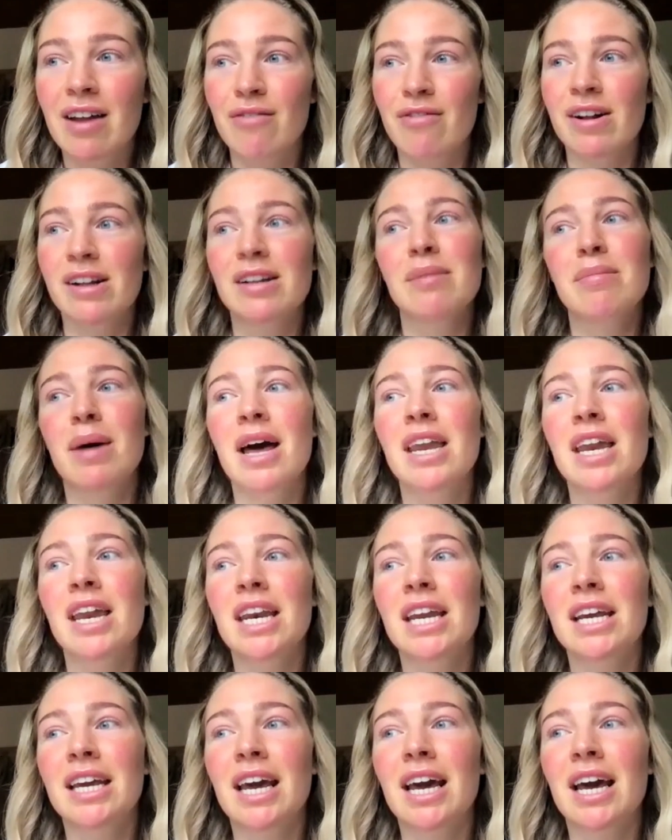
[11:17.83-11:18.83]
I felt
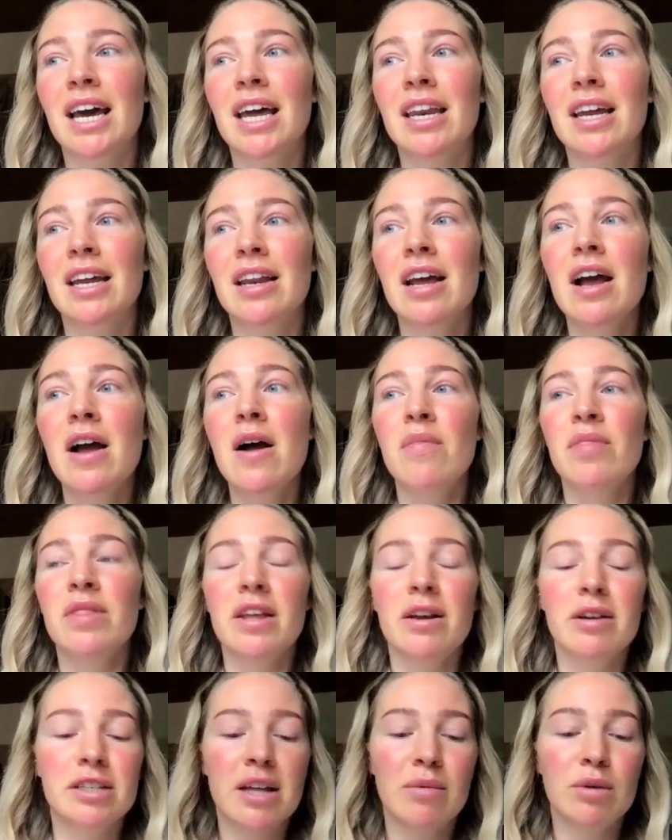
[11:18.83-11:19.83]
abandoned again. And
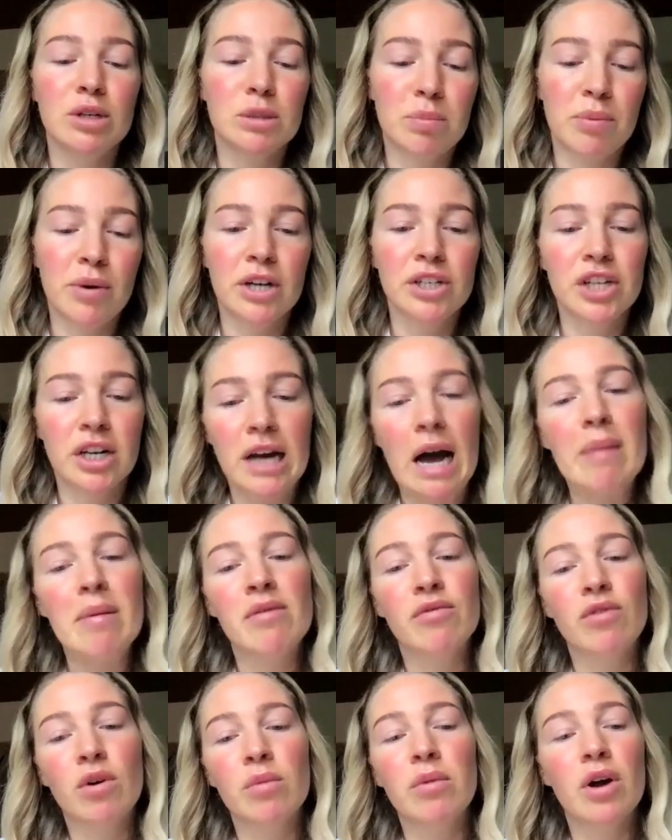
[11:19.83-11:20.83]
the, there was pressure coming
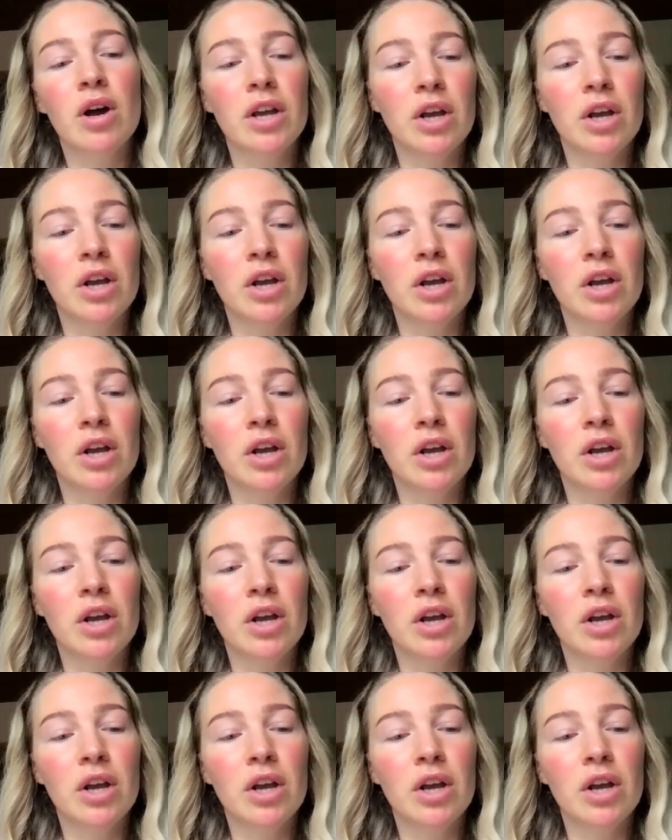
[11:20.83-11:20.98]
from her.